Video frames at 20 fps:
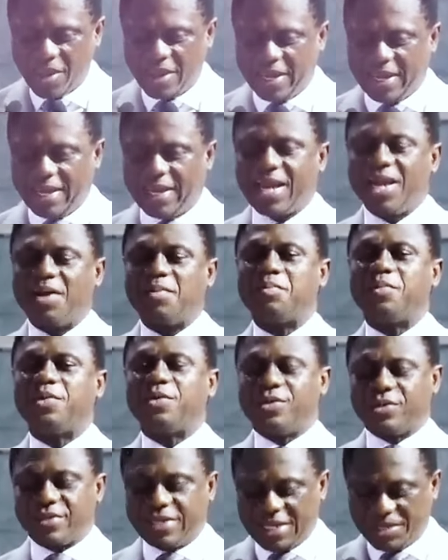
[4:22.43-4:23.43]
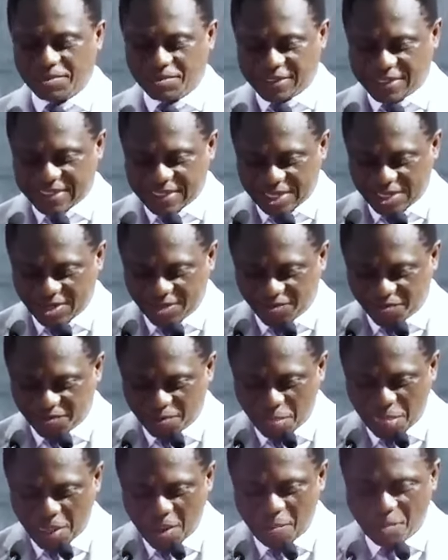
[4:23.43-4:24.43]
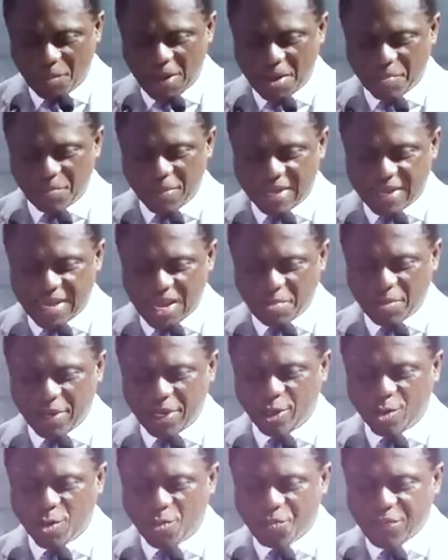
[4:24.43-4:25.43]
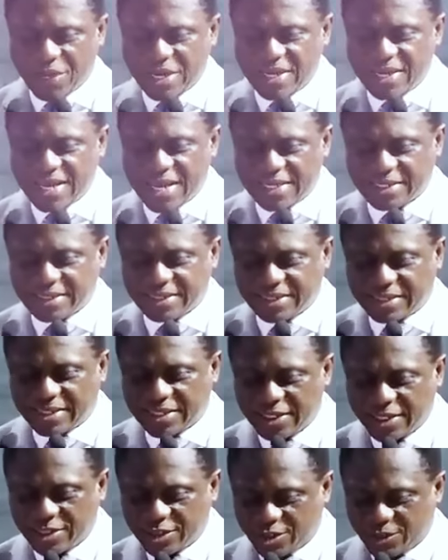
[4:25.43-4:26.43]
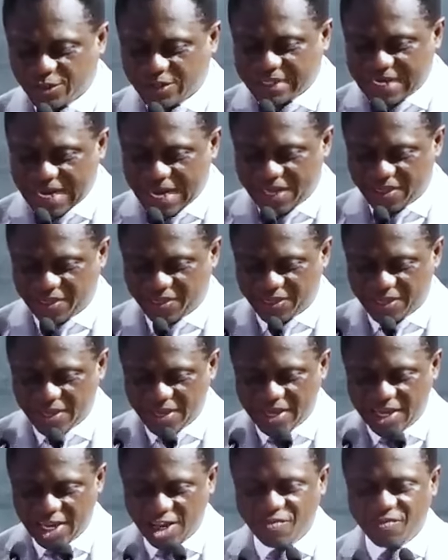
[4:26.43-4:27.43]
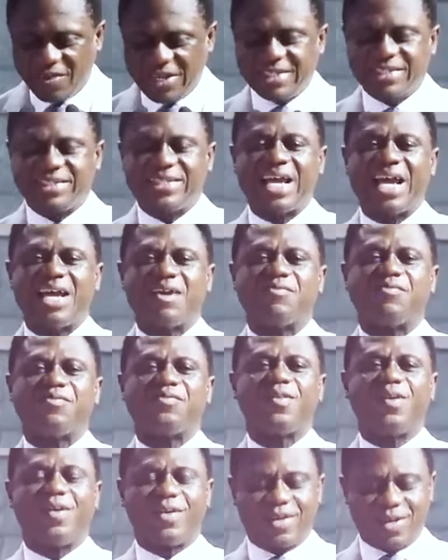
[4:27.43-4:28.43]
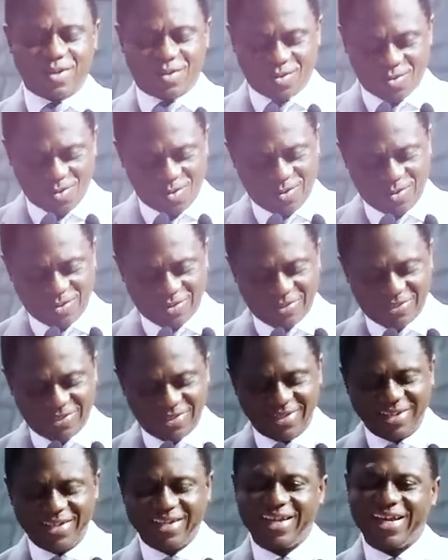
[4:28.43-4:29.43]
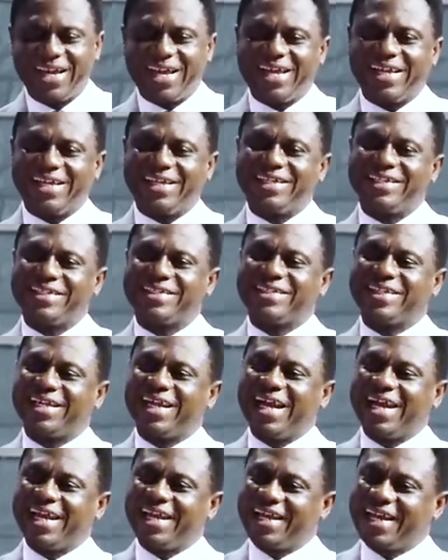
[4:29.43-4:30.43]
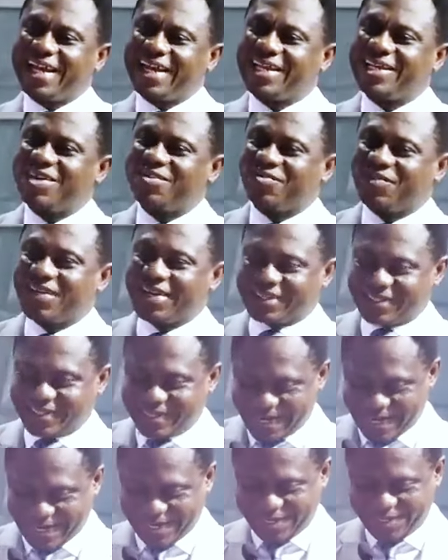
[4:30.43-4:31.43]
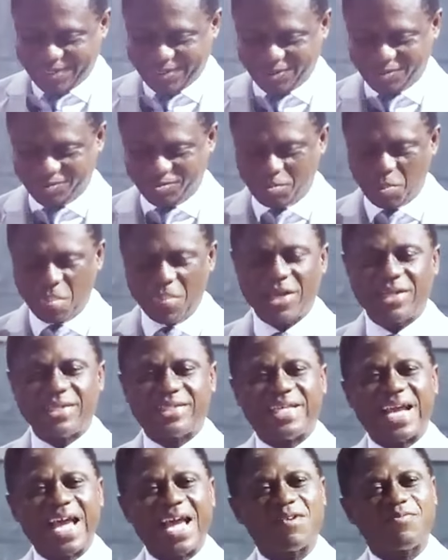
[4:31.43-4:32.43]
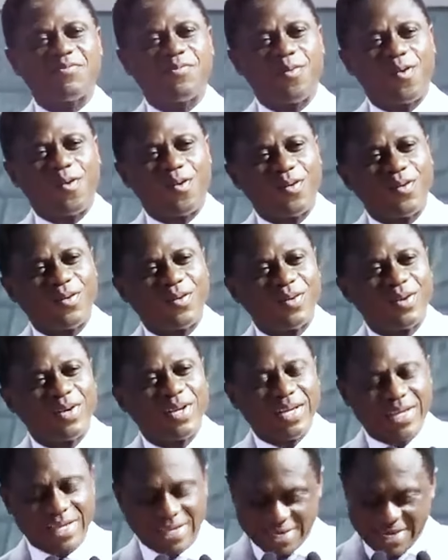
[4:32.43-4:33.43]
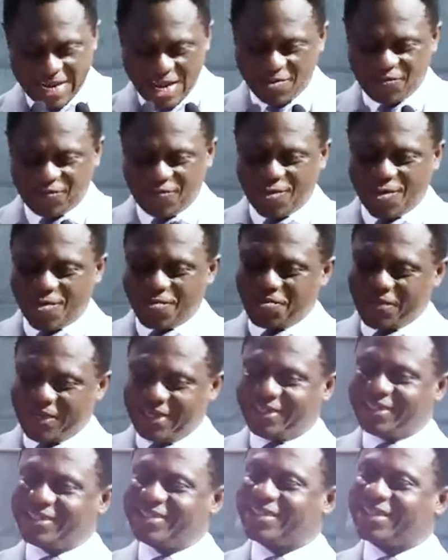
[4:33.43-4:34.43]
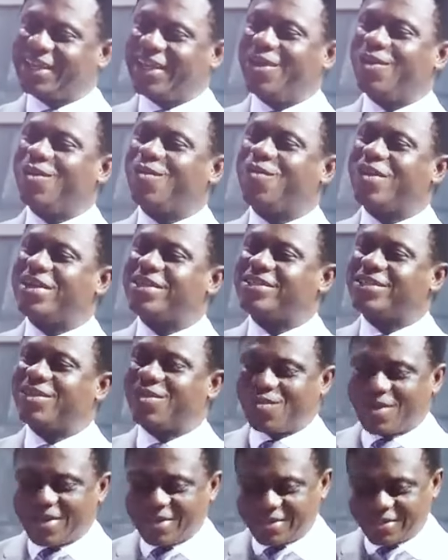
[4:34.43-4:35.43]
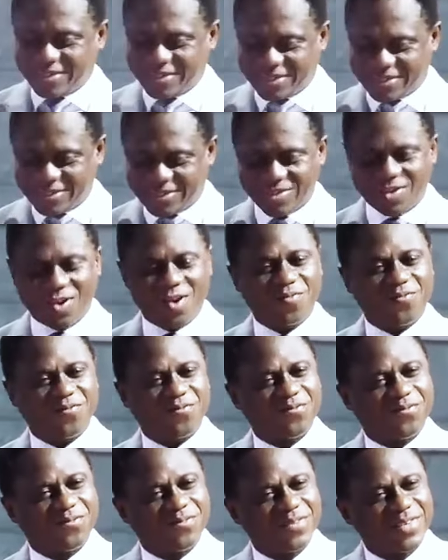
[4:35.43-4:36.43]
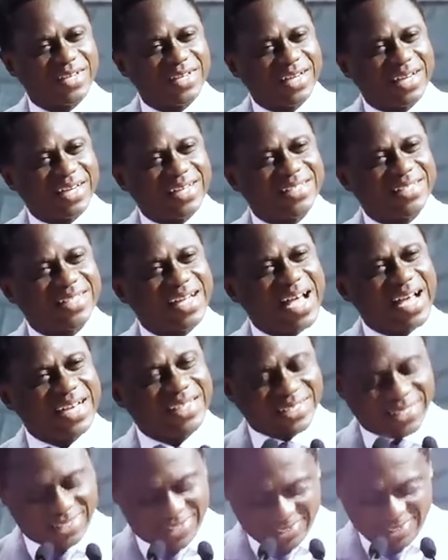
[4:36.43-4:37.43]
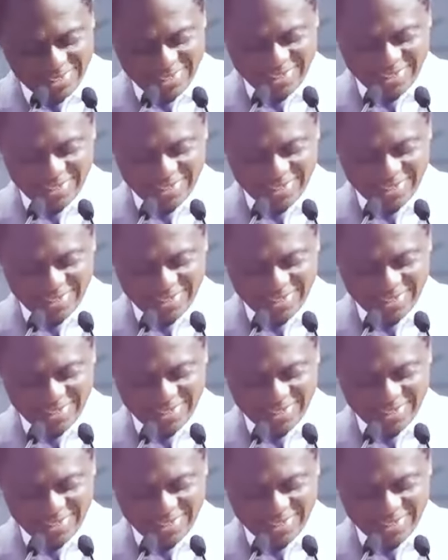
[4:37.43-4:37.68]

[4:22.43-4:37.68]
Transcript: he humbled himself by becoming obedient to death, even death on the cross. And I like the verse 9. Therefore means in consequence of his action.